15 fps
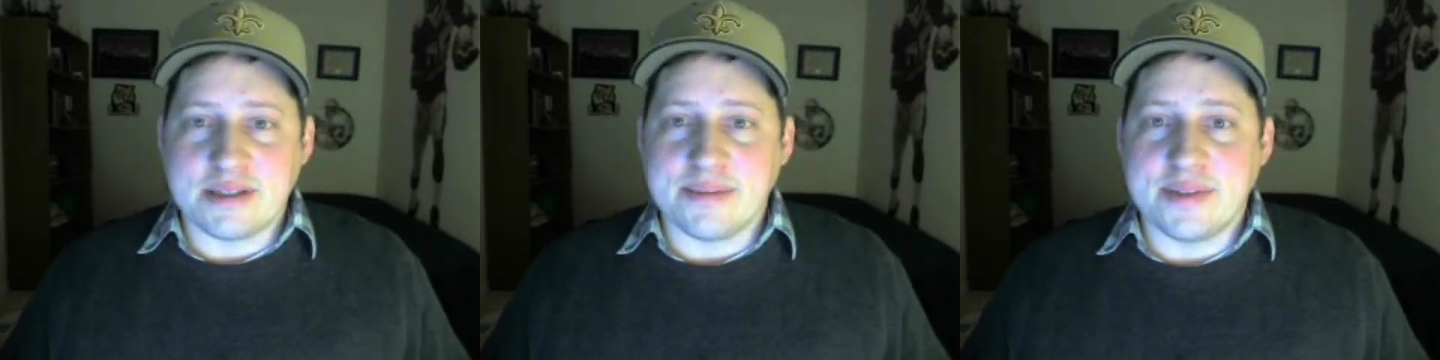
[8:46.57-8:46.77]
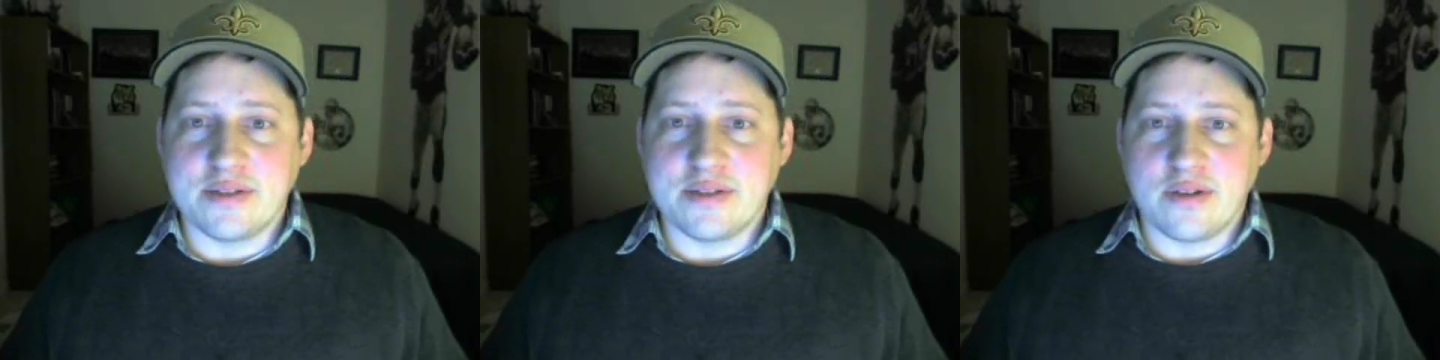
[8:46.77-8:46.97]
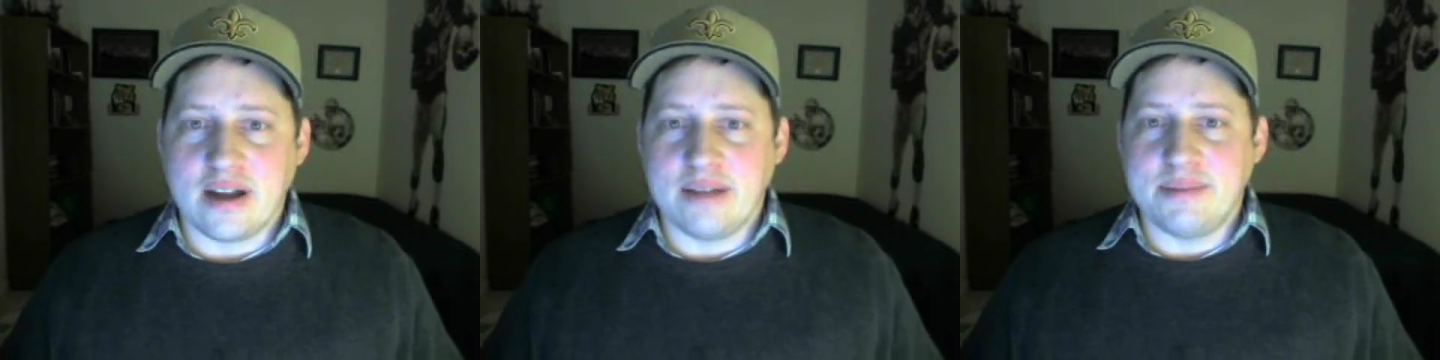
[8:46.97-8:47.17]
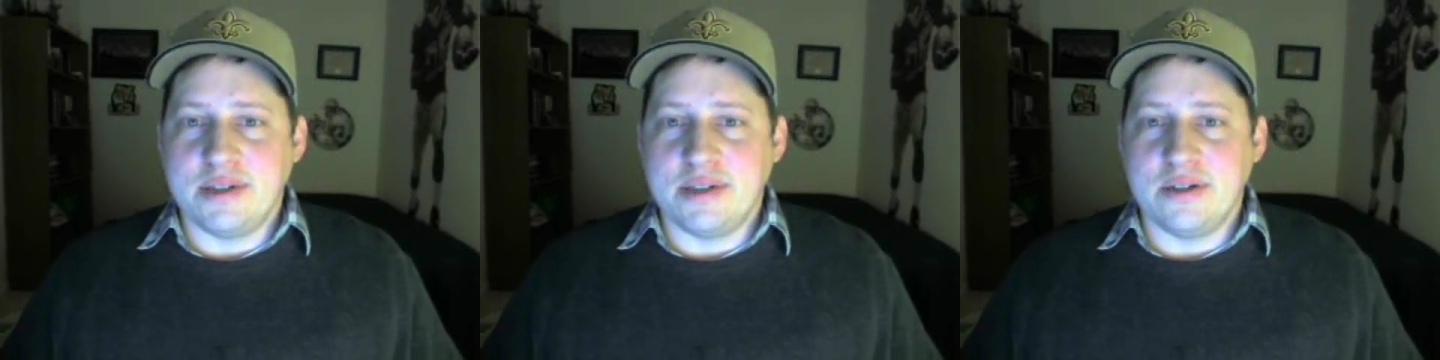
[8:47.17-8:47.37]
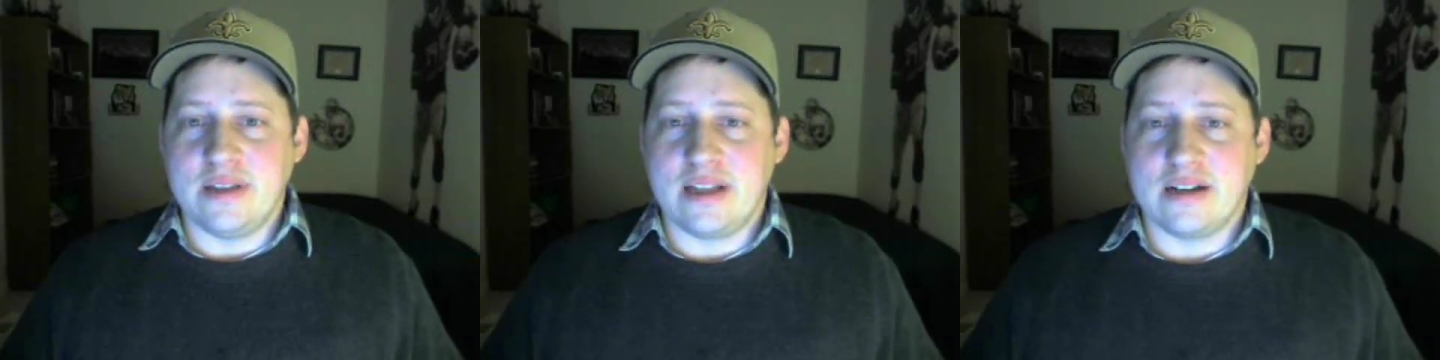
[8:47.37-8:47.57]
subscribed
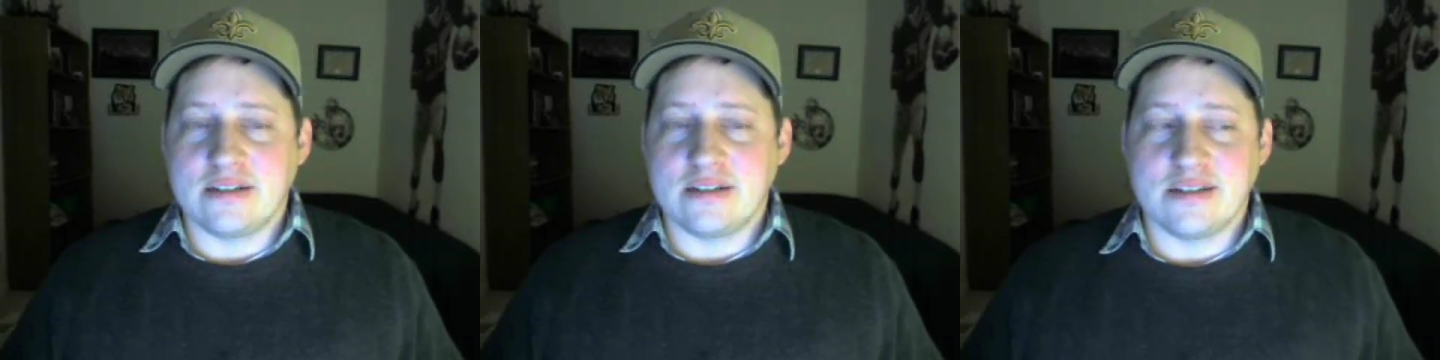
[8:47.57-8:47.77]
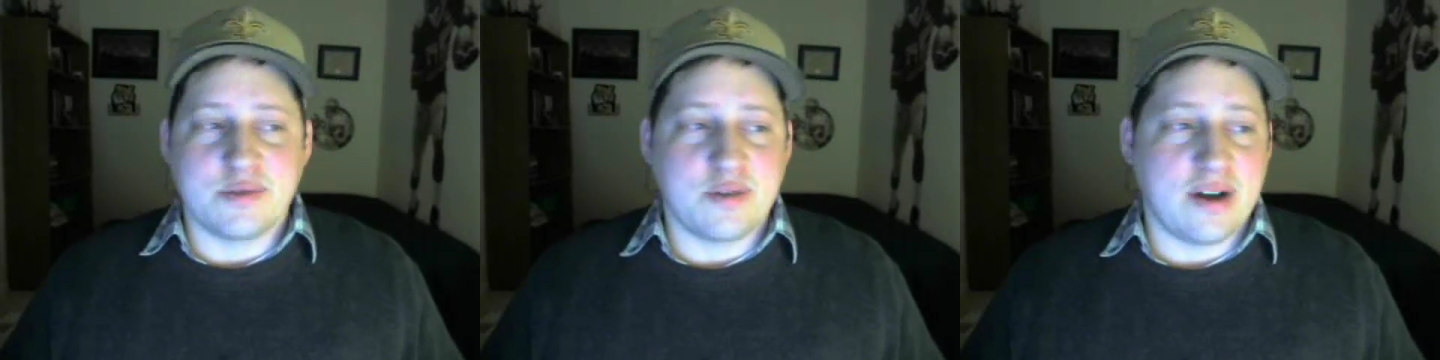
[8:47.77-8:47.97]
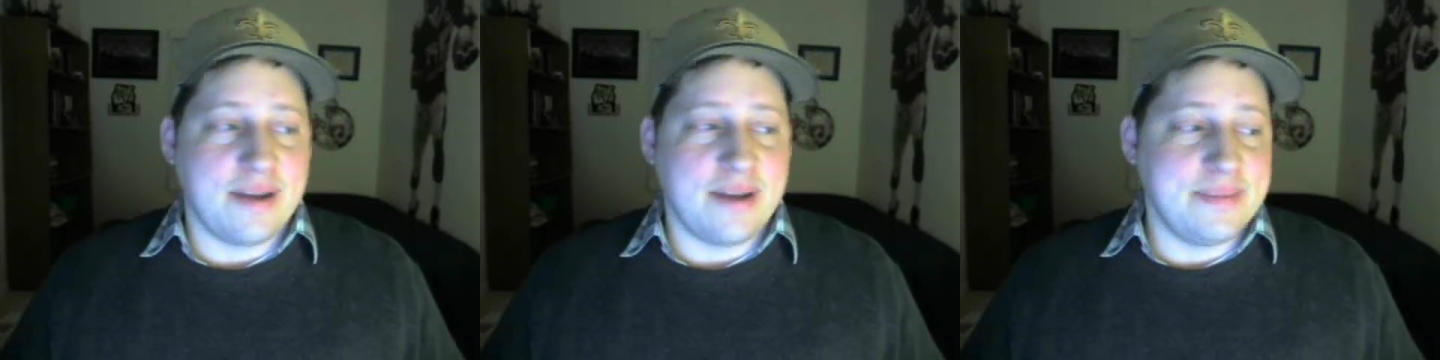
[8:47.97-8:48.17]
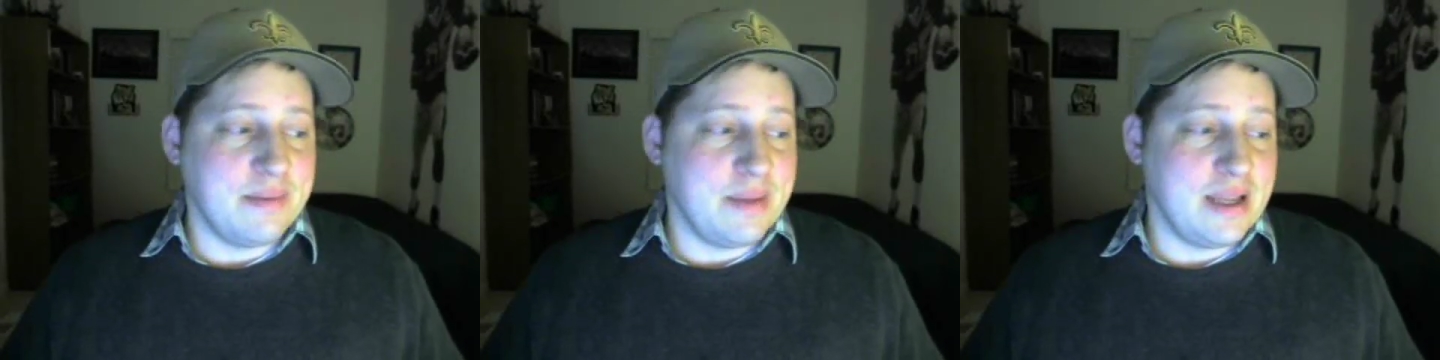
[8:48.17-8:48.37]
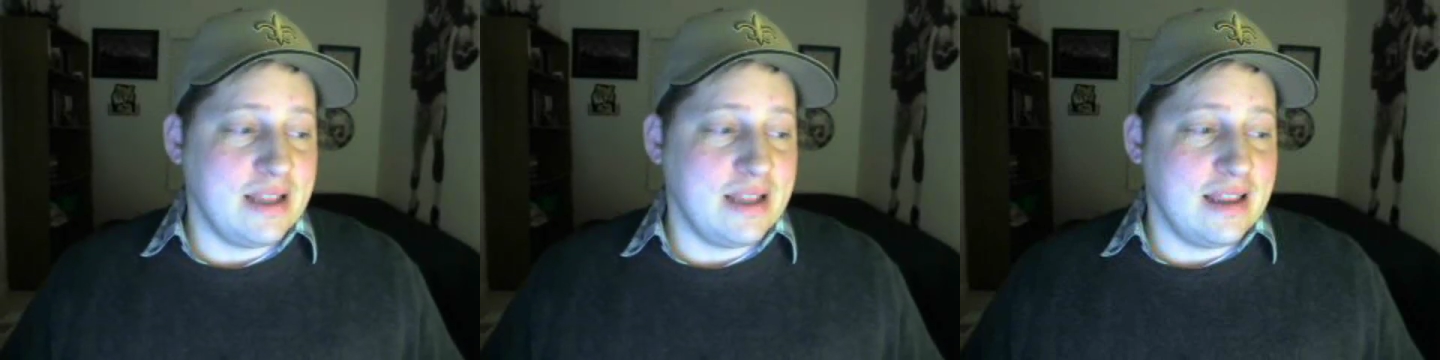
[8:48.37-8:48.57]
to and that are subscribed to
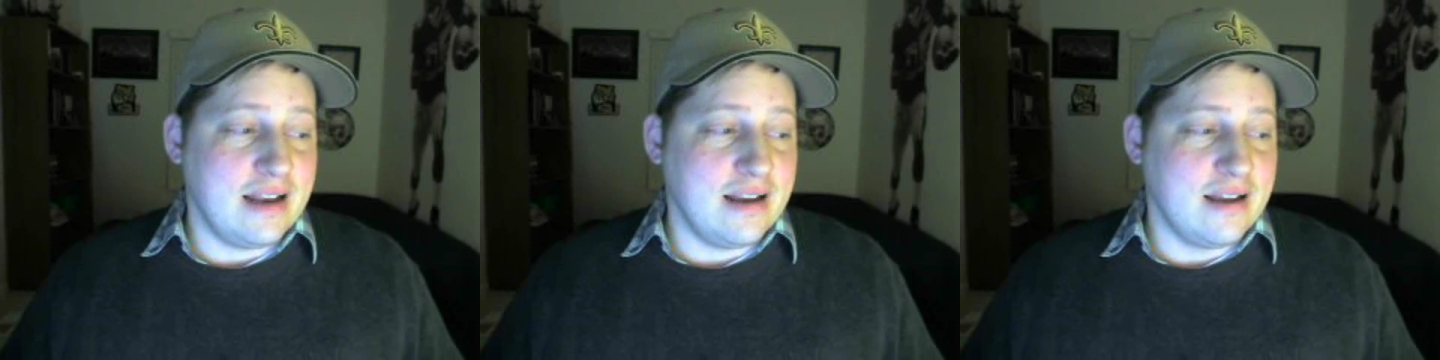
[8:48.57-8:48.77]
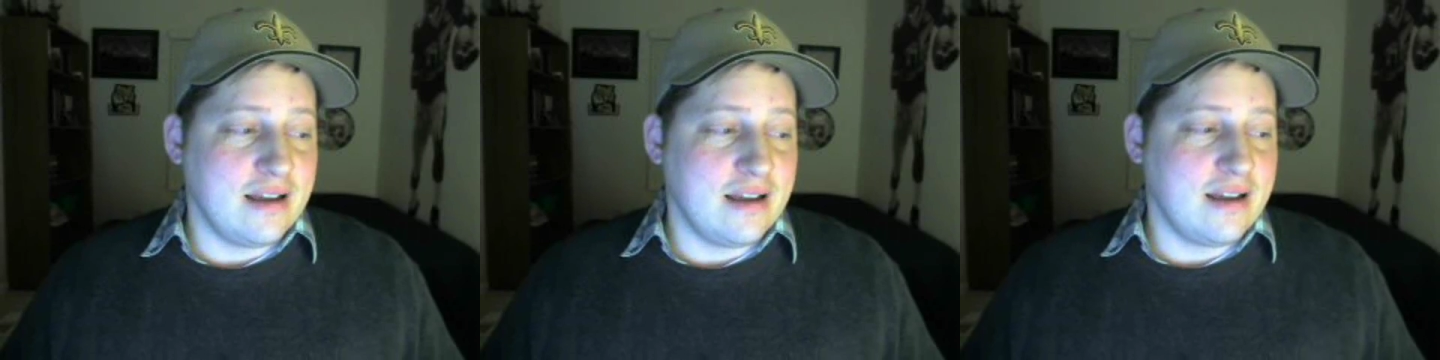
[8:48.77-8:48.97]
me that